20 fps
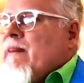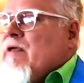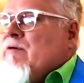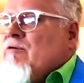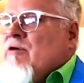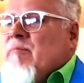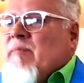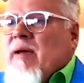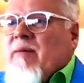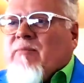
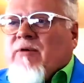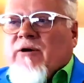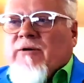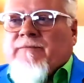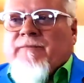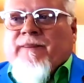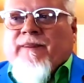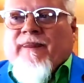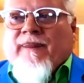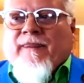Remember,
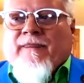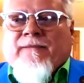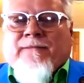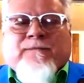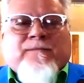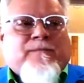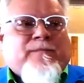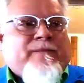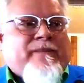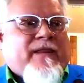
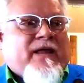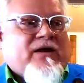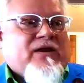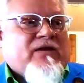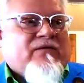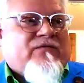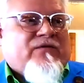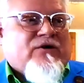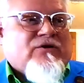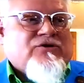
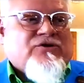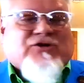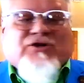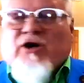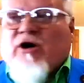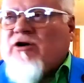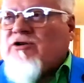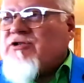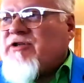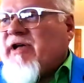the first
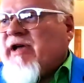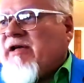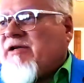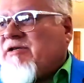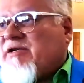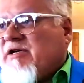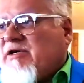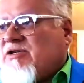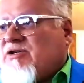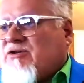charge against
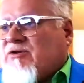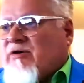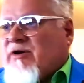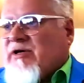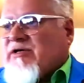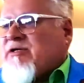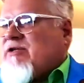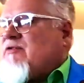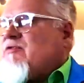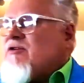Easter
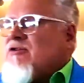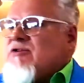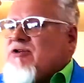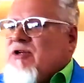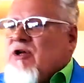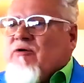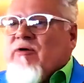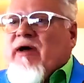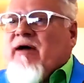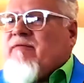is that there's
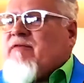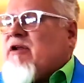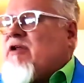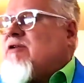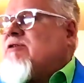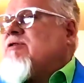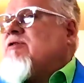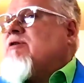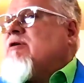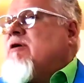no
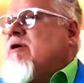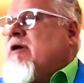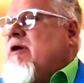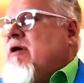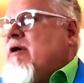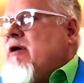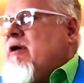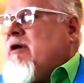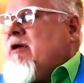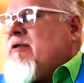evidence
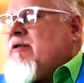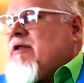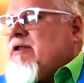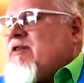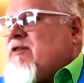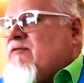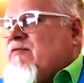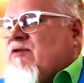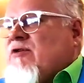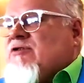that
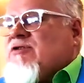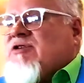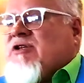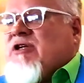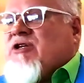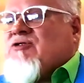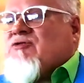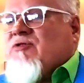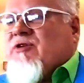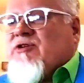the first
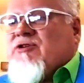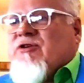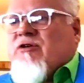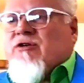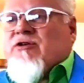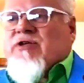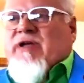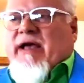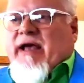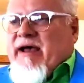century
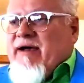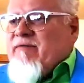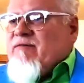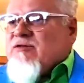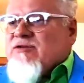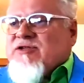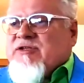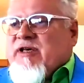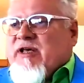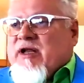church
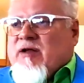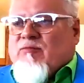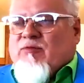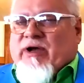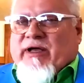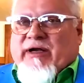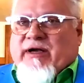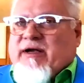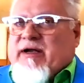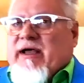ever
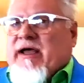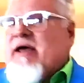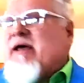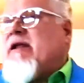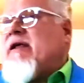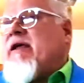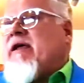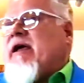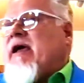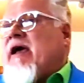celebrated any